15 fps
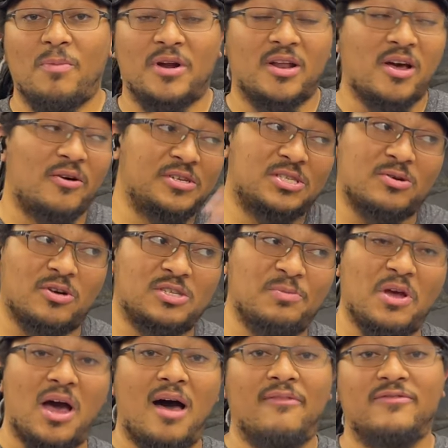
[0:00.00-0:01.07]
but it always throws me
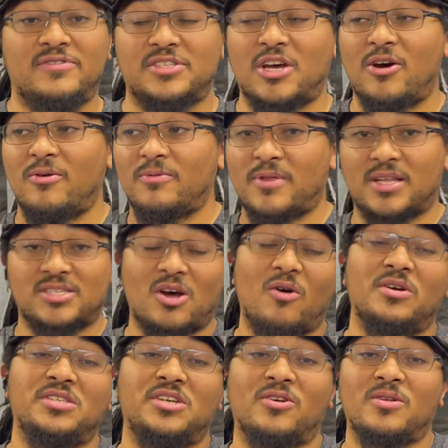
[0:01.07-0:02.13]
off, so that's
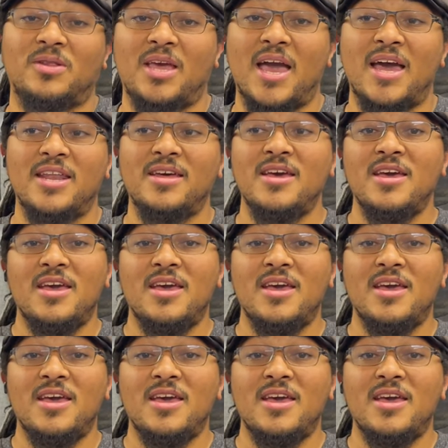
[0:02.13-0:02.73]
always here at the end.